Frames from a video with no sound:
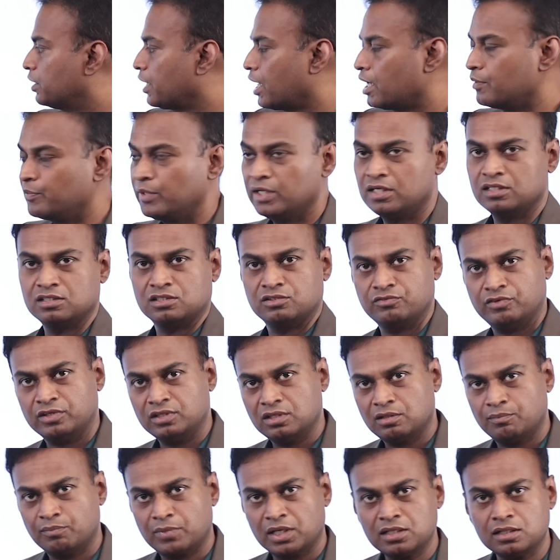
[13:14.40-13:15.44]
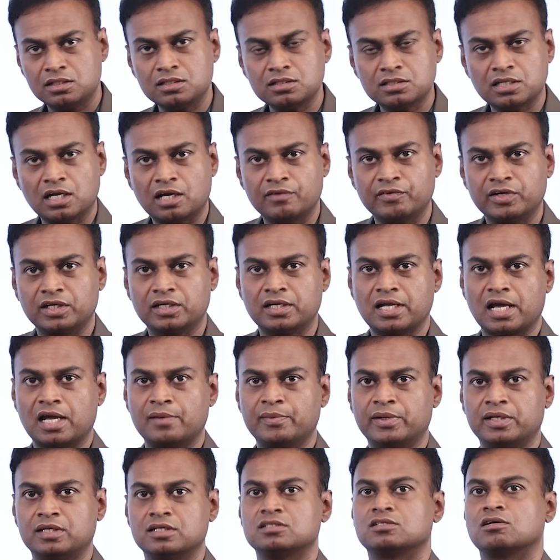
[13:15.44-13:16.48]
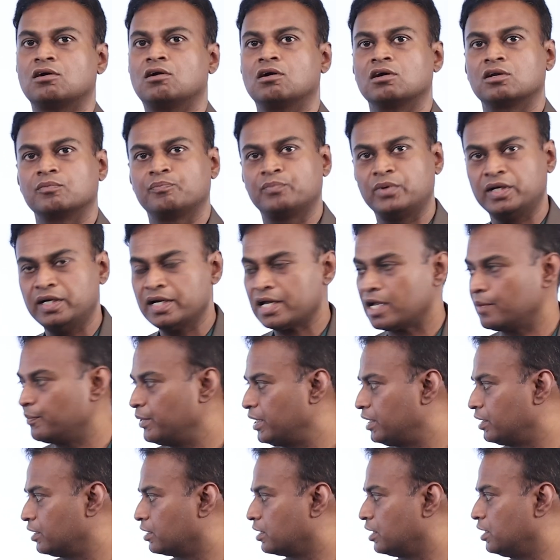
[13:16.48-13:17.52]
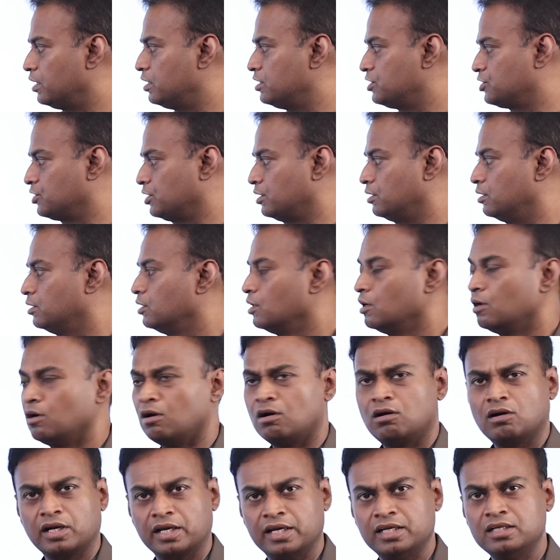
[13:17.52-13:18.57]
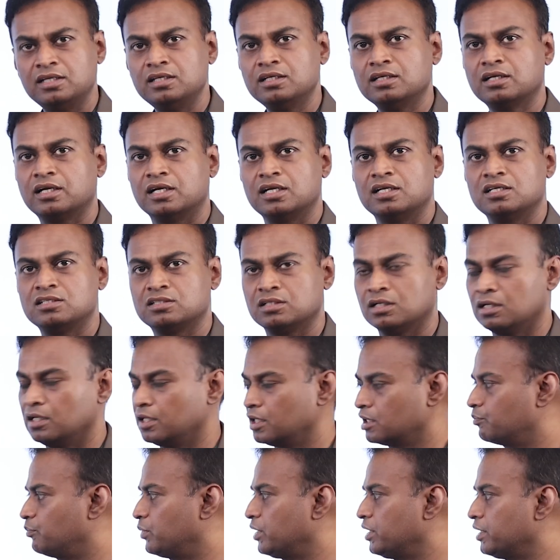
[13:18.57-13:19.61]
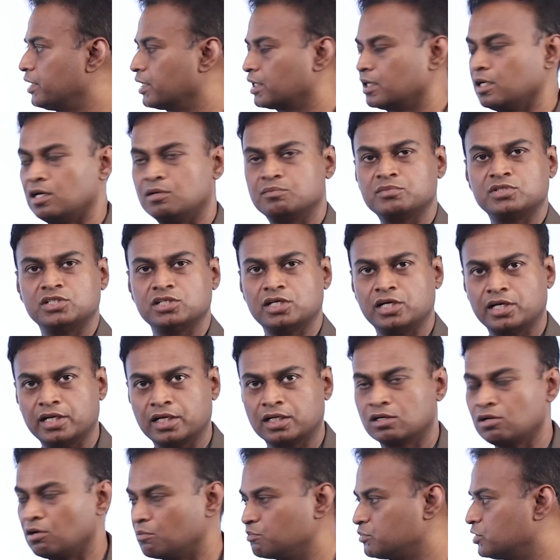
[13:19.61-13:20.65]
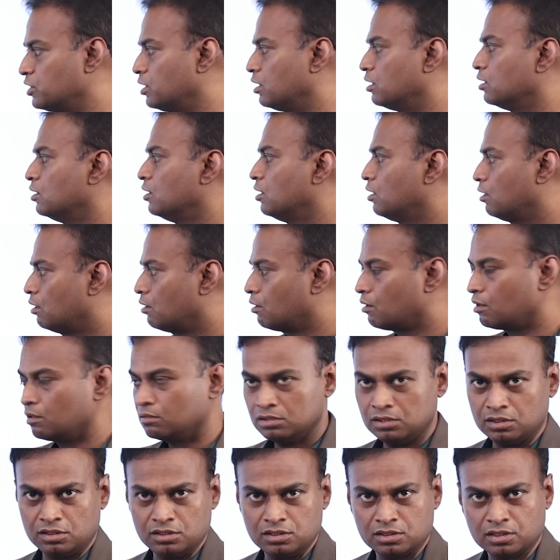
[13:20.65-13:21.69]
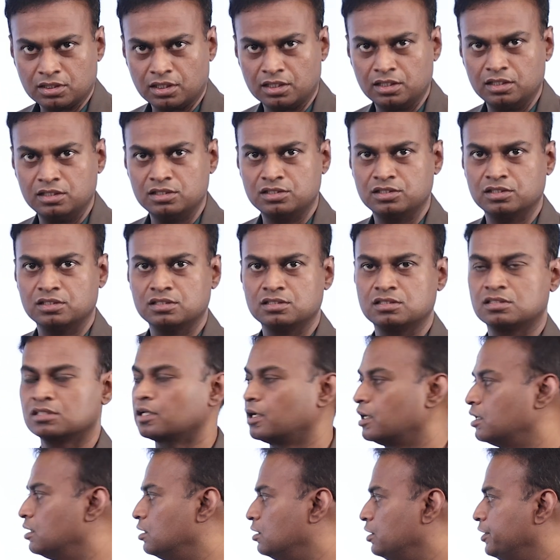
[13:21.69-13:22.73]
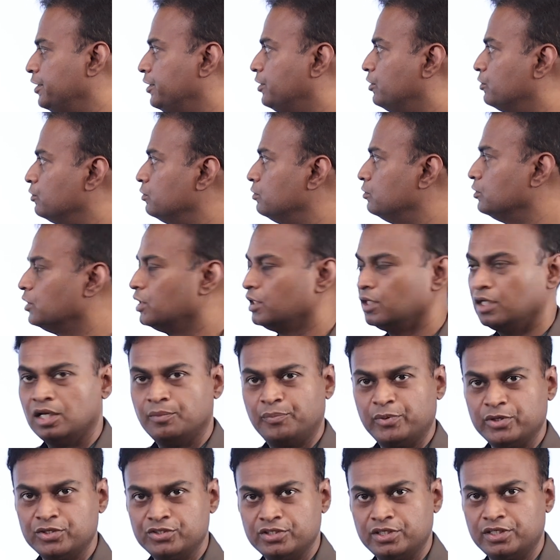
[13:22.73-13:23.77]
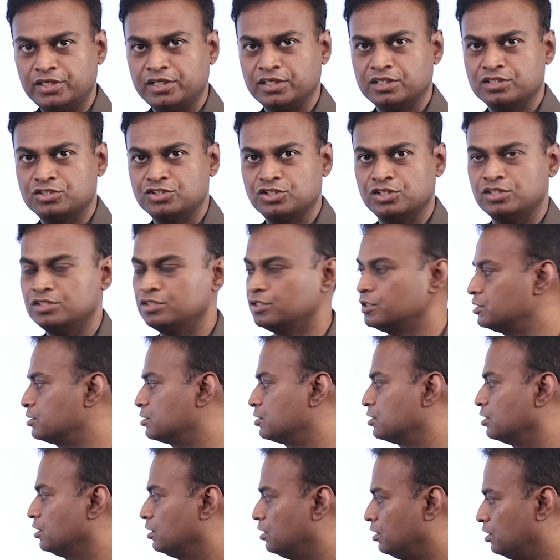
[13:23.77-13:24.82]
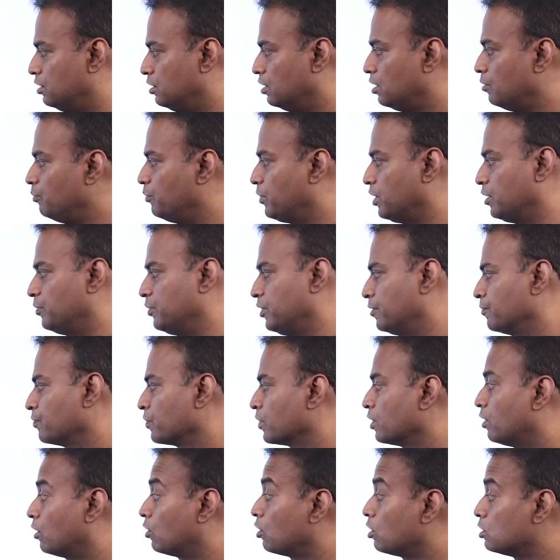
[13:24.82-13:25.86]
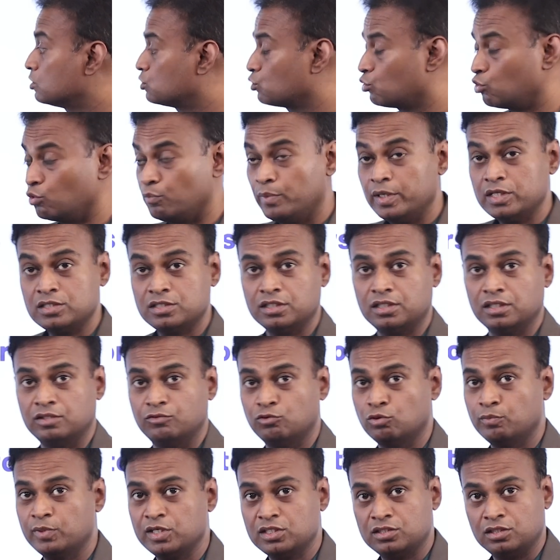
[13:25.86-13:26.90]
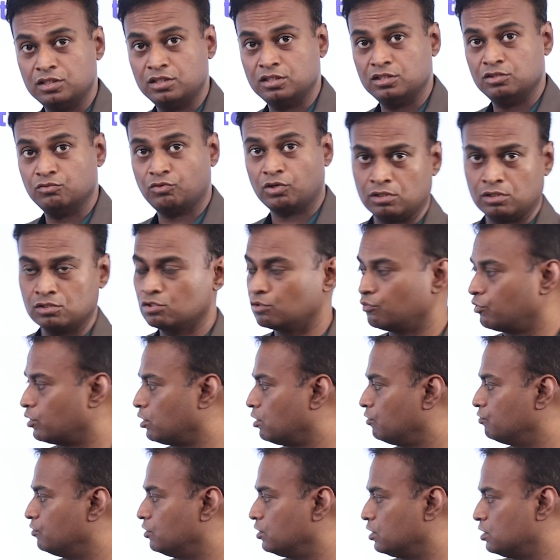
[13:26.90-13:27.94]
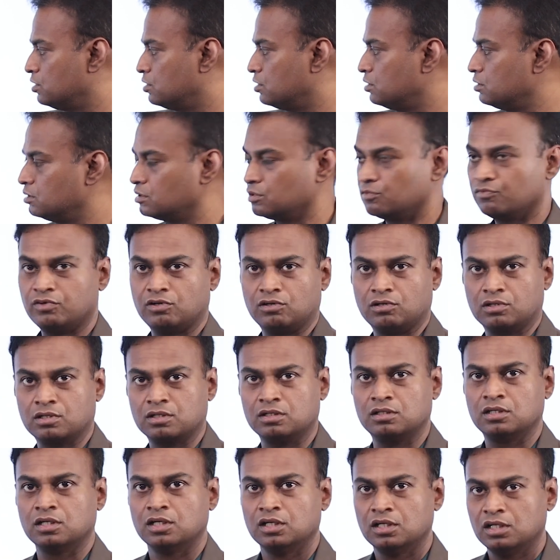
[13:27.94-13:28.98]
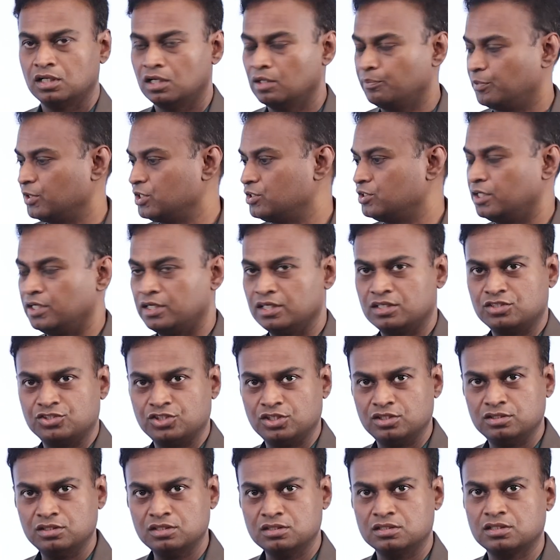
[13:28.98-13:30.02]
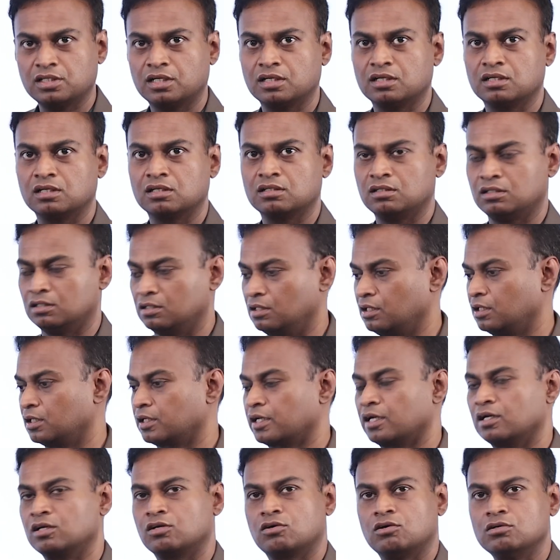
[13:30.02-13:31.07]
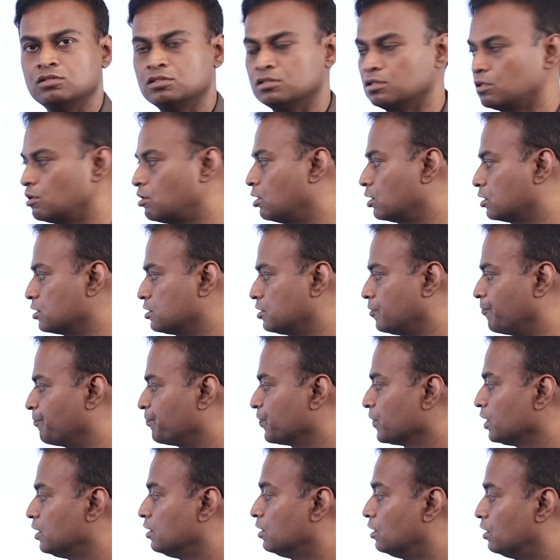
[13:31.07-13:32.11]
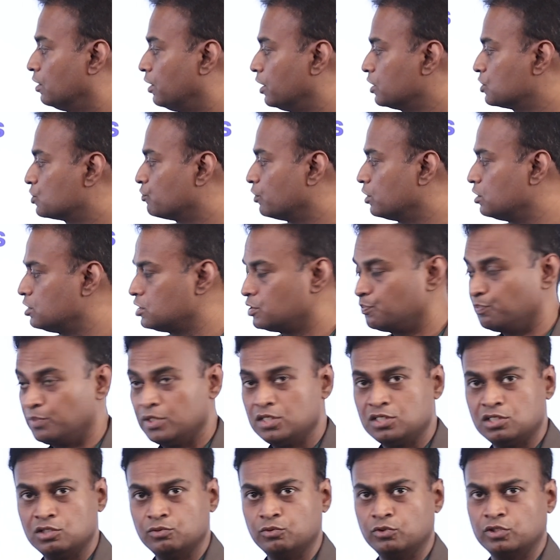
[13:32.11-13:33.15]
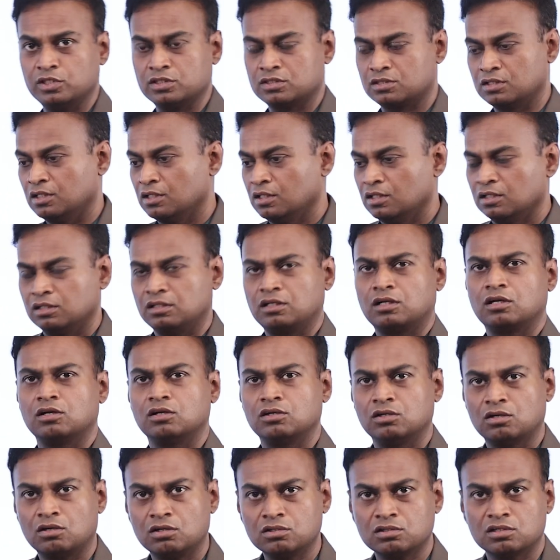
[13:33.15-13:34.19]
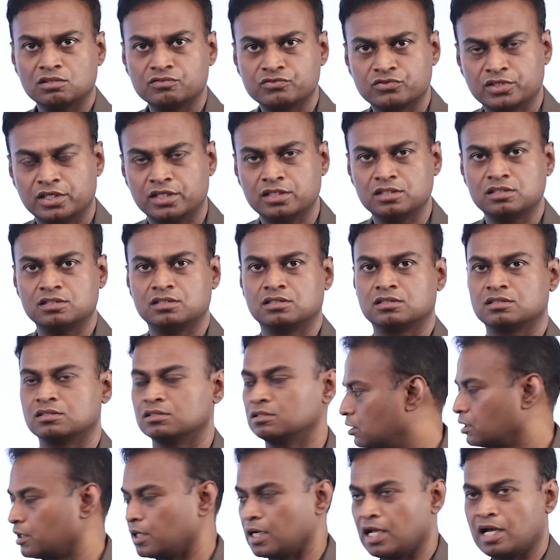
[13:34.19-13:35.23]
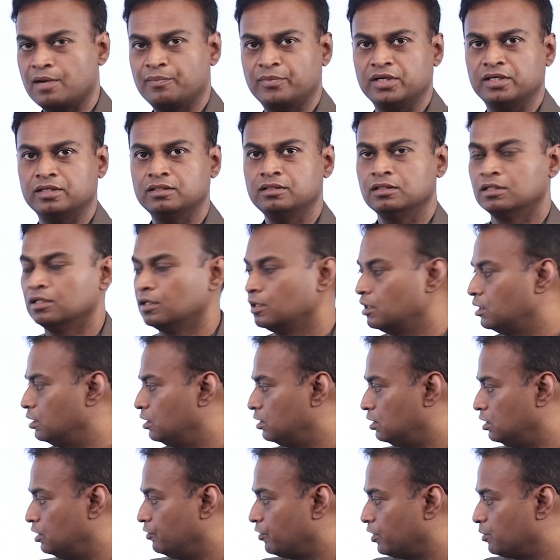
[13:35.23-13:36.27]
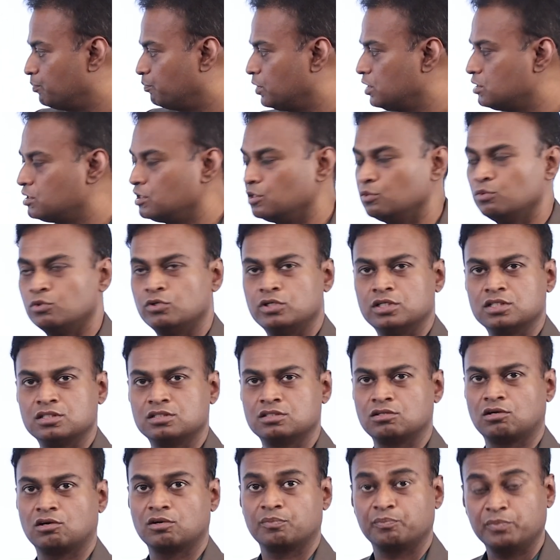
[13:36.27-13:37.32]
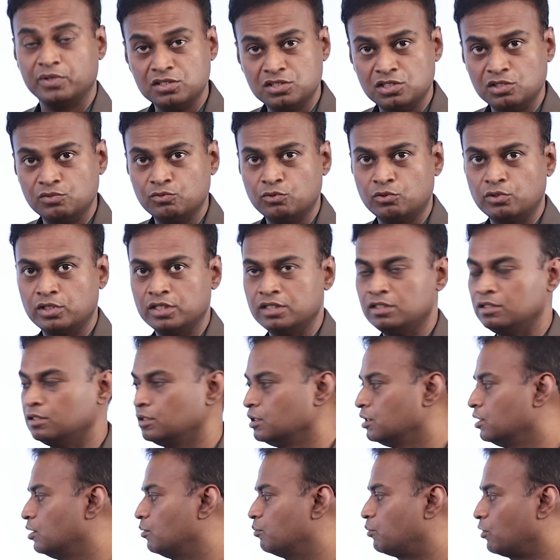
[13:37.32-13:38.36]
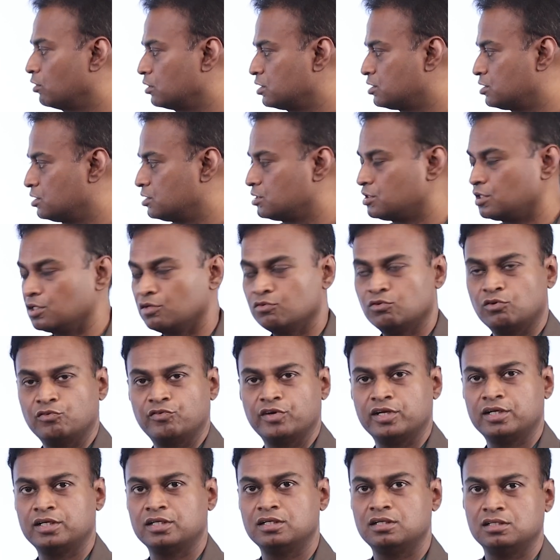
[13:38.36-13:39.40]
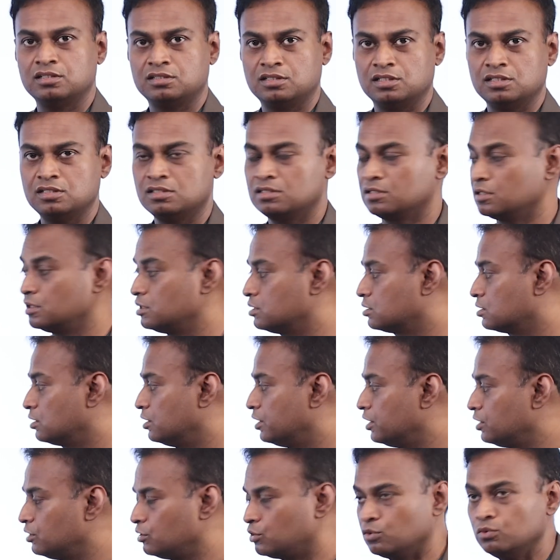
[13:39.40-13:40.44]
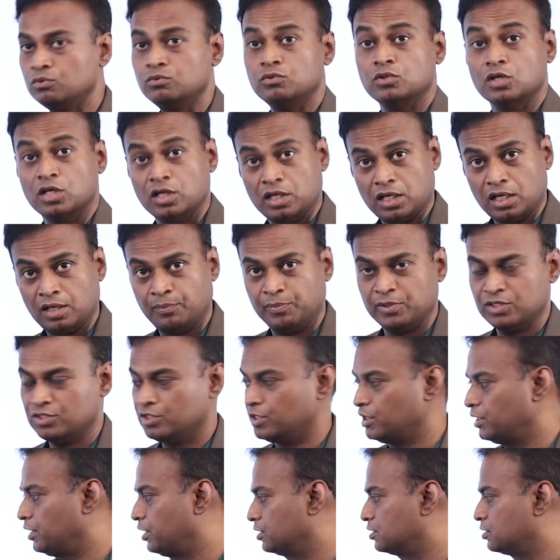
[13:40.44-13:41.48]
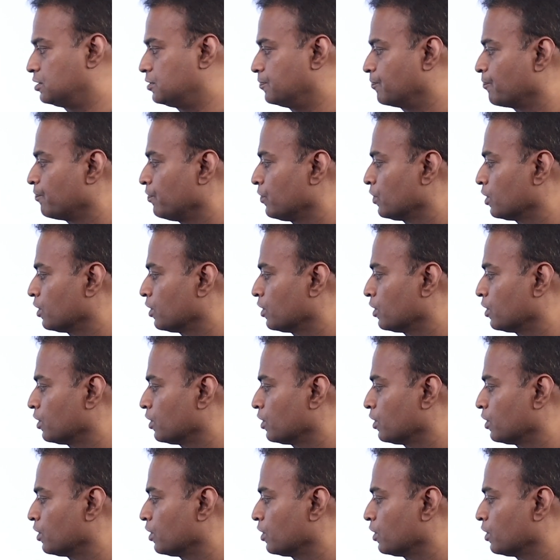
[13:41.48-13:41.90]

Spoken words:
Diabetes, when the mother is having diabetes or pre-diabetic condition or any condition like pre-eclampsia, eclampsia, all these conditions can lead to epigenetic changes in the baby. And also obesity also one of the reasons for epigenetic changes, and that can cause autism. Next one is PCOS. There are a lot of studies that are happening. Even PCOS or PCOD, polycystic ovarian disease, is linked to epigenetics.